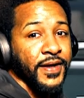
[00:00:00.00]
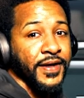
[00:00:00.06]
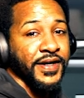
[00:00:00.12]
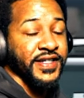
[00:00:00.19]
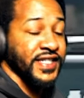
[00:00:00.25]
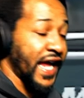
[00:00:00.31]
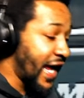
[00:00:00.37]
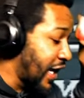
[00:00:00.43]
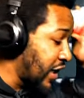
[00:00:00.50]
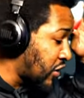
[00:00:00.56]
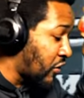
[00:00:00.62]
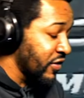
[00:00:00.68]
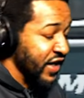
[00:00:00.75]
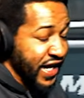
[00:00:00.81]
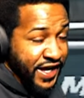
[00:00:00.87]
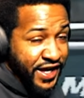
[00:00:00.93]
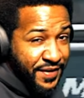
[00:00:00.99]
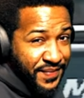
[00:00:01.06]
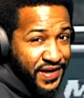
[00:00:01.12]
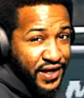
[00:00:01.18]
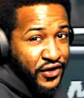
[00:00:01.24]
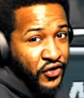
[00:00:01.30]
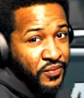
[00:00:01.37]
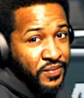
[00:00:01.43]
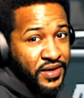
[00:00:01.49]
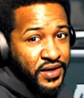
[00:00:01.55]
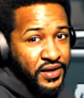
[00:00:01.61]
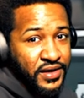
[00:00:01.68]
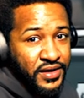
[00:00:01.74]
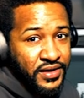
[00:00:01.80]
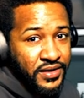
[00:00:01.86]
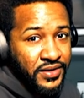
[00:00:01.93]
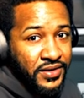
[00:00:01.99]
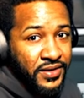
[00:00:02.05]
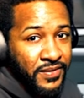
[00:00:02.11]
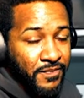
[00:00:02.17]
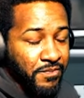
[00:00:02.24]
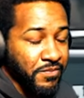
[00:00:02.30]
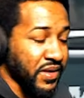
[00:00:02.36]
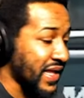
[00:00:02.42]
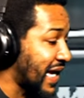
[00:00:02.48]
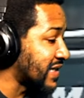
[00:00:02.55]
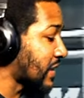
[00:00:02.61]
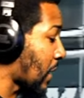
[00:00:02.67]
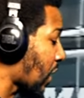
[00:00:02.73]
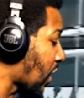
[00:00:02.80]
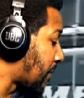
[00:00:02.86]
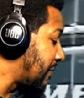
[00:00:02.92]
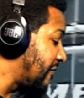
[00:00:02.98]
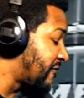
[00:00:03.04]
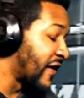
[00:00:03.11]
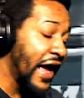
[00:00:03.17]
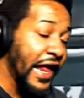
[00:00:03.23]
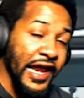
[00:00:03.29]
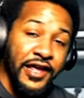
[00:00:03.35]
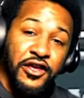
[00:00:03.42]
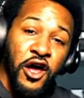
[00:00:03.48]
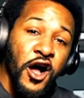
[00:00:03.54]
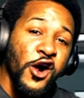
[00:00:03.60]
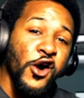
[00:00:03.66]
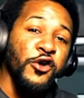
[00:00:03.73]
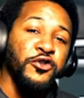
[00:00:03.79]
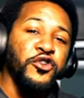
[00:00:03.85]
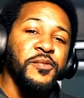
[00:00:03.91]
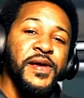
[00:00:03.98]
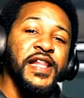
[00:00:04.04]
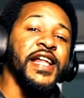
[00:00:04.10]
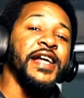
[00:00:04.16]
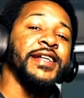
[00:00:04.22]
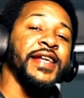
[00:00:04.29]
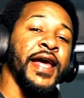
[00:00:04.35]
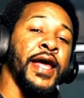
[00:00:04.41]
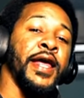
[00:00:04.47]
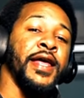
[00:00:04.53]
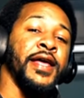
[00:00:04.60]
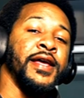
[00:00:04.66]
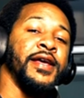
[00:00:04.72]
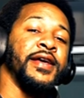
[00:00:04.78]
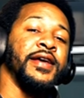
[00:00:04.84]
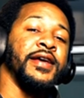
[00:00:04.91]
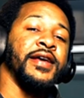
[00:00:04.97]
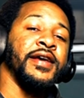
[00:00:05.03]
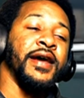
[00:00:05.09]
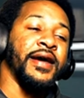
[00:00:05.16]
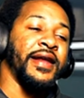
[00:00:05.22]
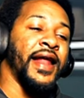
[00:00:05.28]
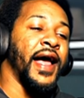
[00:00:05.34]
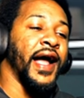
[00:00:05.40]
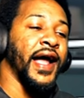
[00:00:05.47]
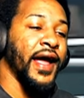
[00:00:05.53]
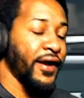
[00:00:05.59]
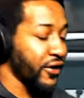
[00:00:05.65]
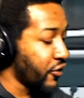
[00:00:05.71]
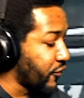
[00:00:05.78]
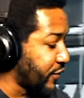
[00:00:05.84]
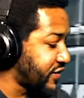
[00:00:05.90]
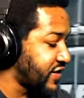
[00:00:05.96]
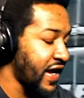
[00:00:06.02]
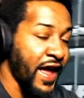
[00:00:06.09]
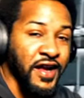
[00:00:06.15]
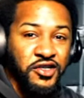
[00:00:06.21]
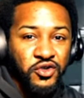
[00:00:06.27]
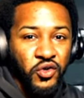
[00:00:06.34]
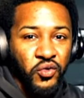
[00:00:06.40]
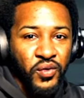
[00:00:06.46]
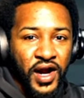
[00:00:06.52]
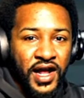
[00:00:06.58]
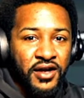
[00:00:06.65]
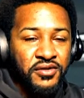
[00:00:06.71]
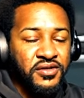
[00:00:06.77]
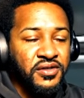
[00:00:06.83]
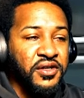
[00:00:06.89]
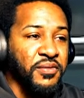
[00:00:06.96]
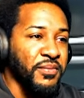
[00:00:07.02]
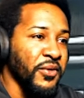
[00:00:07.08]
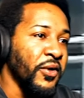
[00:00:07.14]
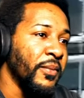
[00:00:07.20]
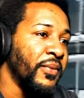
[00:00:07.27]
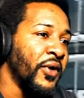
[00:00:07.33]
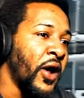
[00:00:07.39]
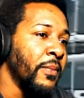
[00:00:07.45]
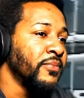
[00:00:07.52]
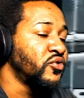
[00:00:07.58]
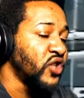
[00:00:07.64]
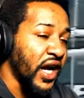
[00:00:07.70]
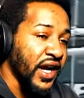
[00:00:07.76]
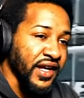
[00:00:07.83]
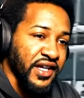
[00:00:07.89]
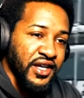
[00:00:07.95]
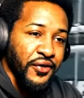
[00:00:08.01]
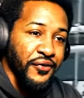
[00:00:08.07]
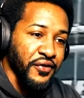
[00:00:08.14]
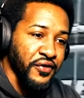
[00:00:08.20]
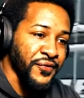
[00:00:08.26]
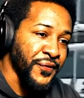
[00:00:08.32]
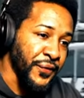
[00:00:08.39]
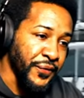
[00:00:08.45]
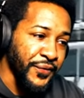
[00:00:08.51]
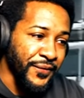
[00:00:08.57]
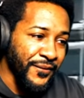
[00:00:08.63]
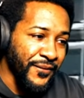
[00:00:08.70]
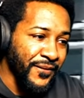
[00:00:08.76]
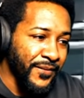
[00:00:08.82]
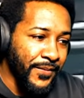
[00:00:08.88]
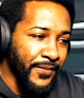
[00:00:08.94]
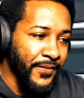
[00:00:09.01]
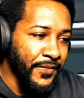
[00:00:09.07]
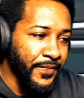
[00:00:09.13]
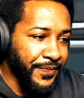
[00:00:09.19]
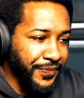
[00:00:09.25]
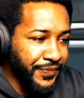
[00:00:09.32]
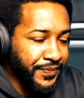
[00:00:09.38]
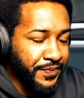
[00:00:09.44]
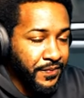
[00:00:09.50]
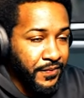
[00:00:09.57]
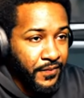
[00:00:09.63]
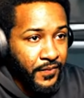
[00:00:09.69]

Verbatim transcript: Cause I ain't gonna let him kill me. But that's how I'll be fighting. Like, y'all gonna do me like that? Now I gotta go into extra rounds? Come on, bro. I'm trying to kill this fool. Damn.